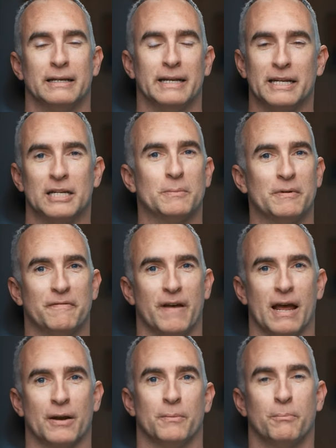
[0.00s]
needed to be
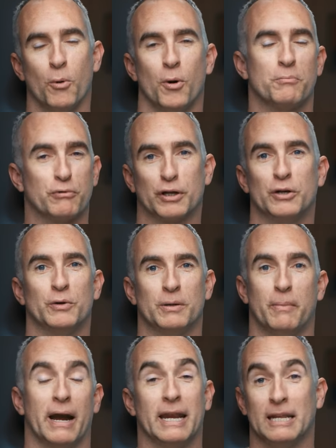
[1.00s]
found, bought,
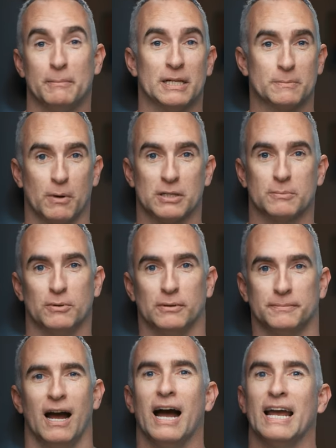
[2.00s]
procured by any means possible.
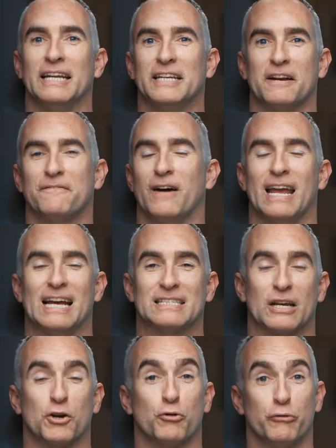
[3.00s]
I identify as
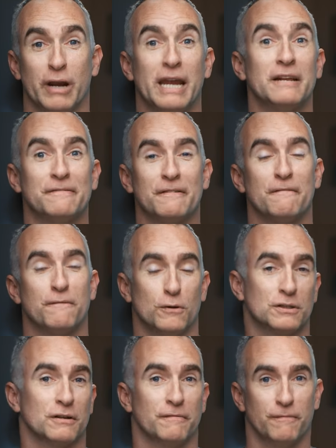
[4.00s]
a creative
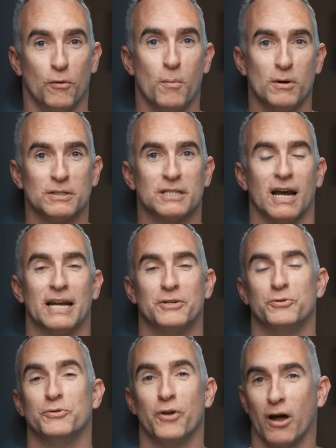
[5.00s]
first and foremost. I
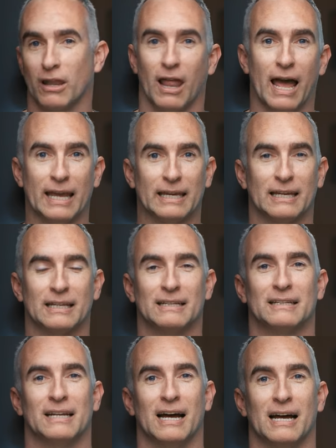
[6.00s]
do not like
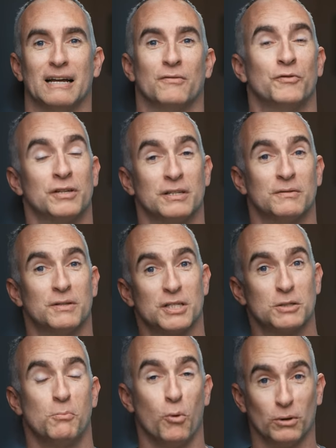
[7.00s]
the
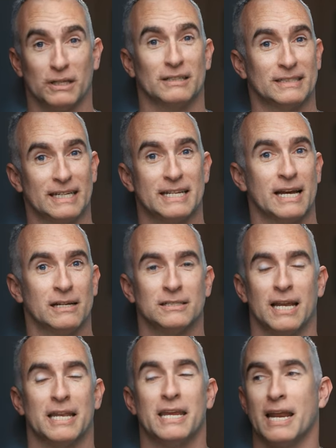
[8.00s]
small little
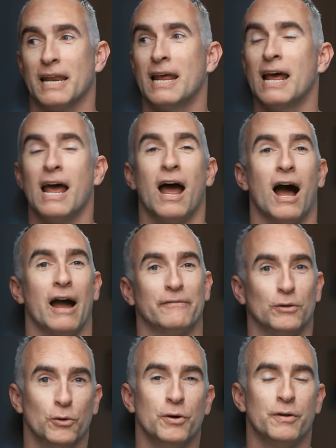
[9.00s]
details, and yet I've
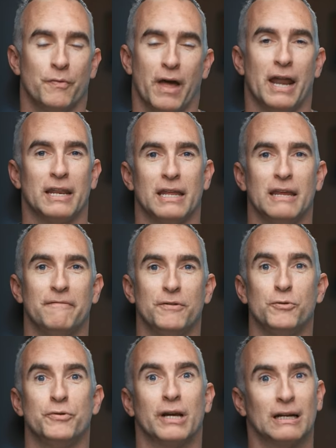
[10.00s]
learned that if
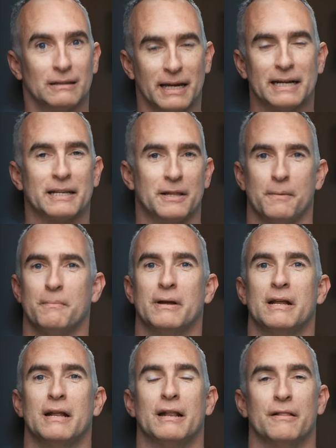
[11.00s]
you neglect them,
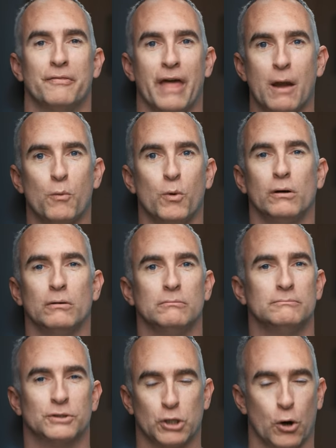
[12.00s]
they
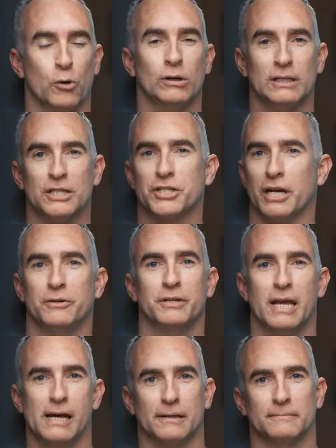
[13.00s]
will totally shut you
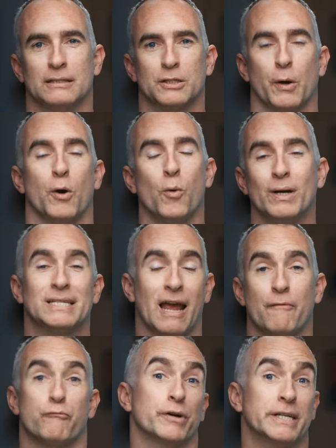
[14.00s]
down. So I always
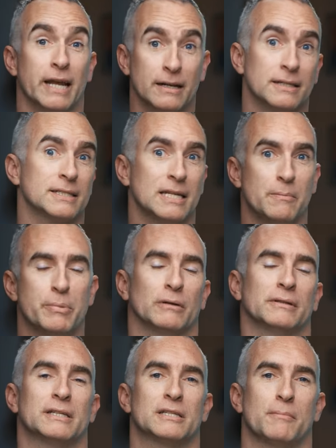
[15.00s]
have redundancy
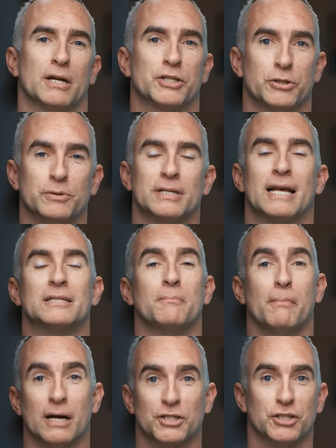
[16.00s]
built into my shoots as
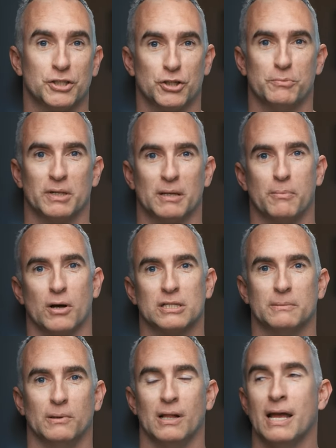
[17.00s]
much as humanly
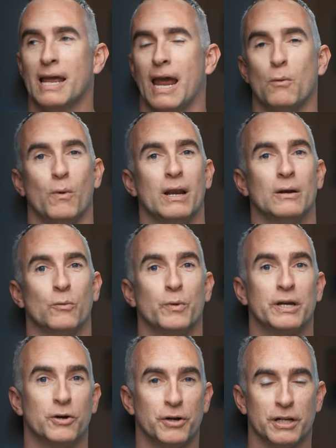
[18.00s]
possible. And when we
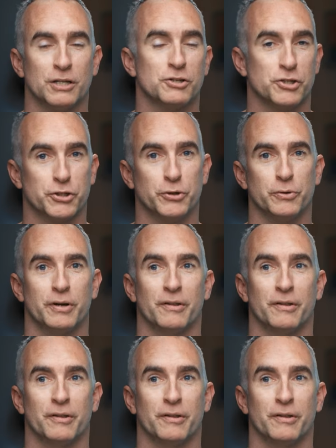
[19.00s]
couldn't shoot